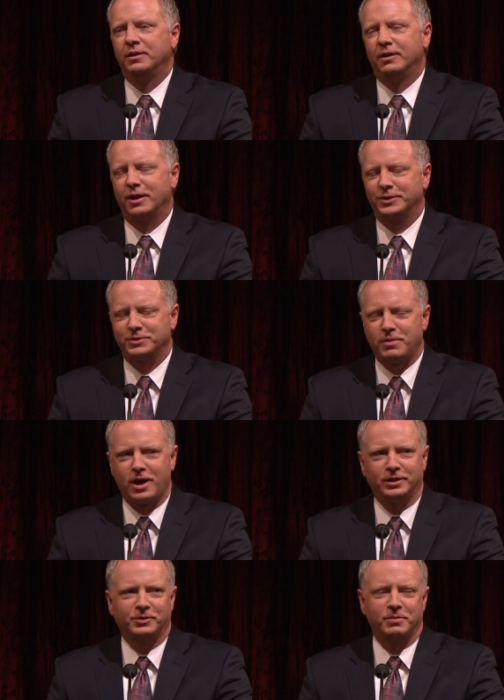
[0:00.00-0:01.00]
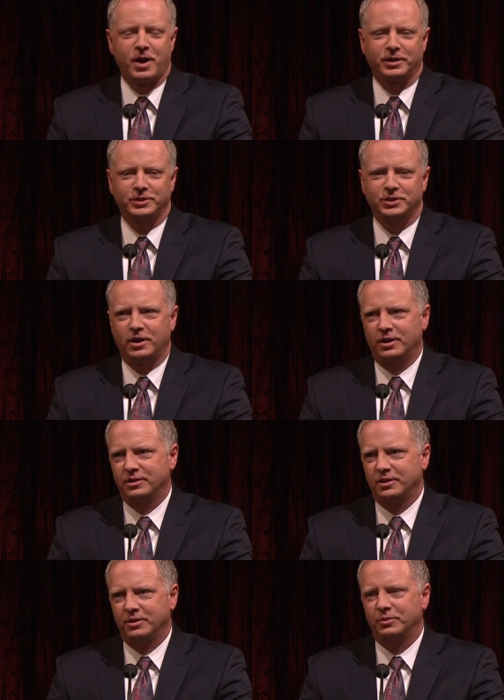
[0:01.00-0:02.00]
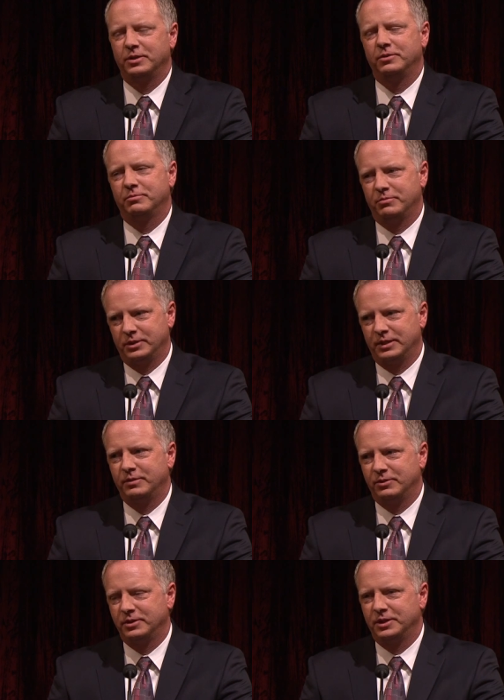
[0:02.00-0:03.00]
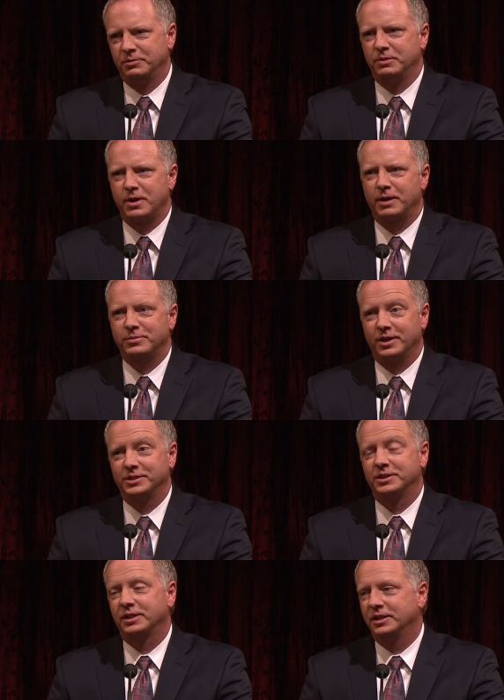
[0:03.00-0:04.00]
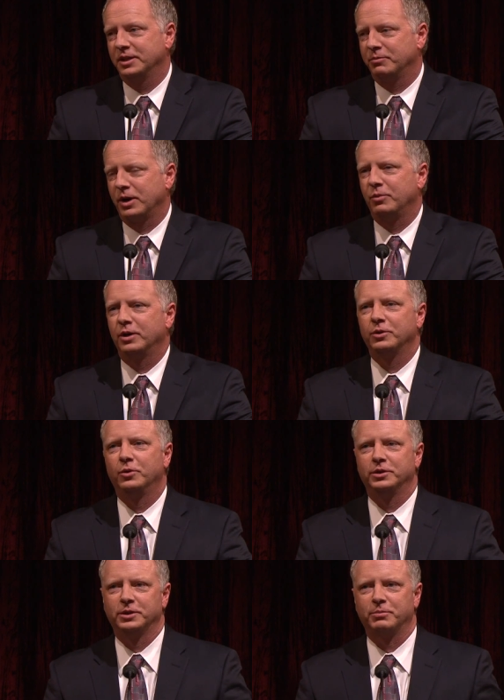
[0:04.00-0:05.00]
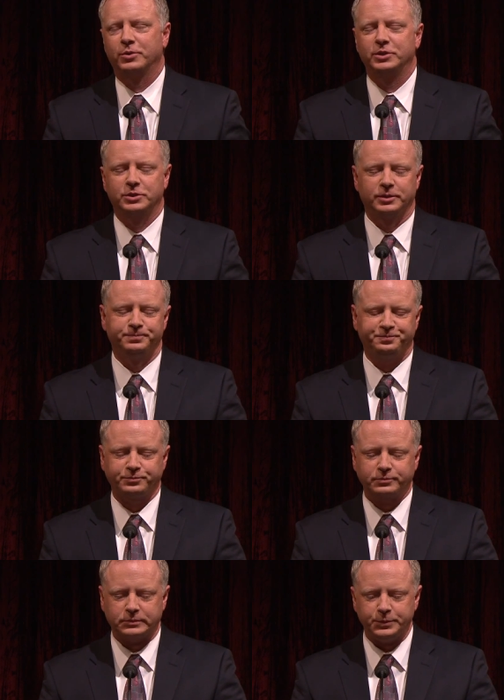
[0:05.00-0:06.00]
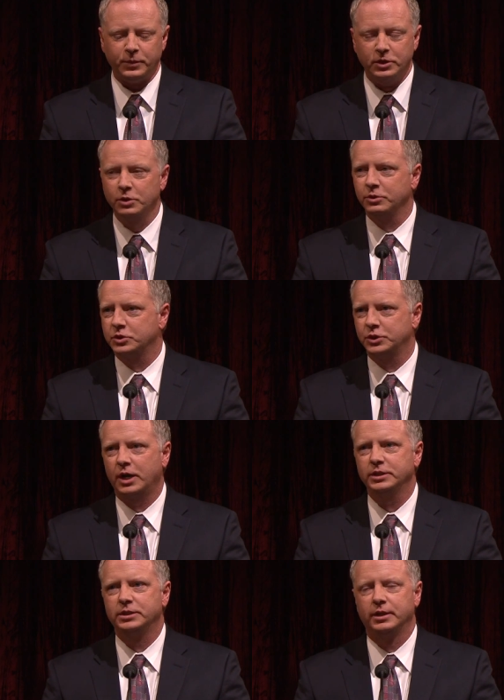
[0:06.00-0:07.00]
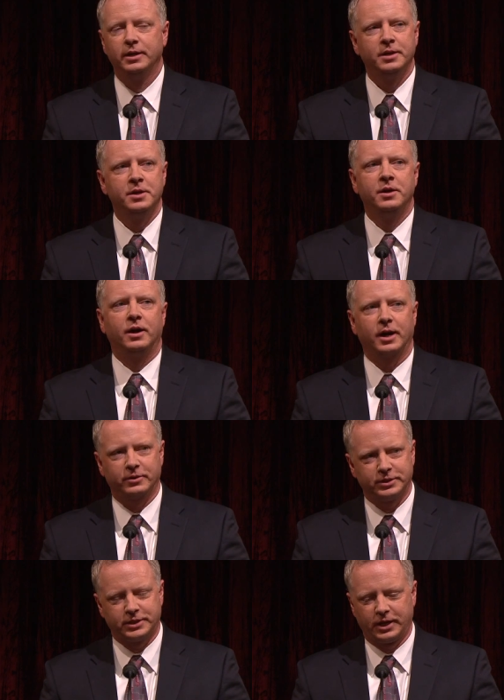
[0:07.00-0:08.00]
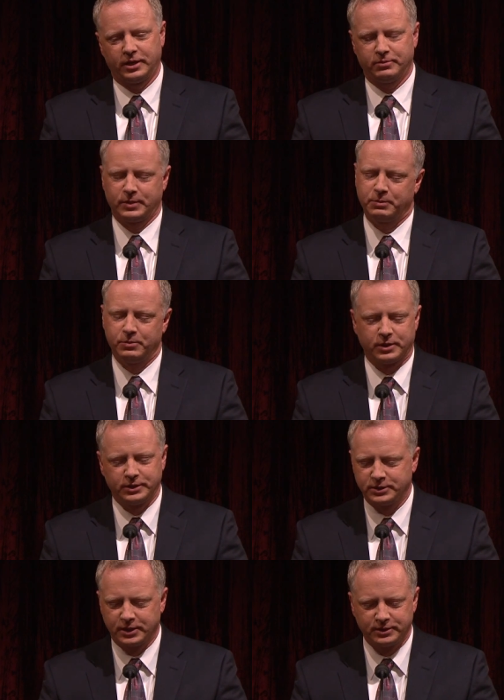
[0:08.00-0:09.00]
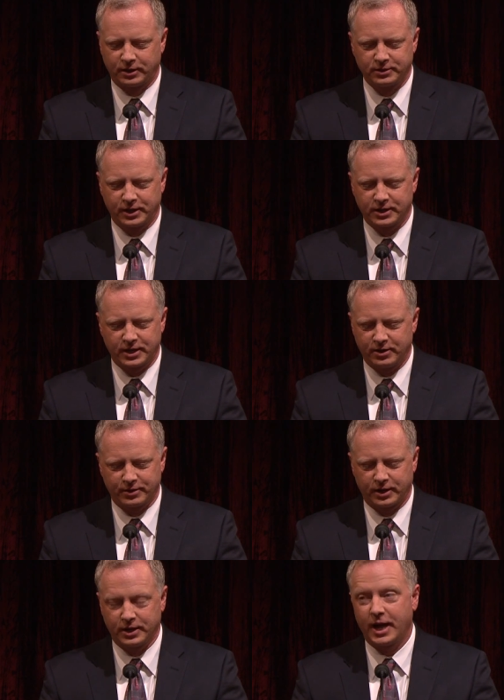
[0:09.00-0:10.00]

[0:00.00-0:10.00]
And I smiled and reminded John that we believed he would need to be baptized again by one holding the priesthood. To which John said, I understand, maybe one of these days I'll take care of that.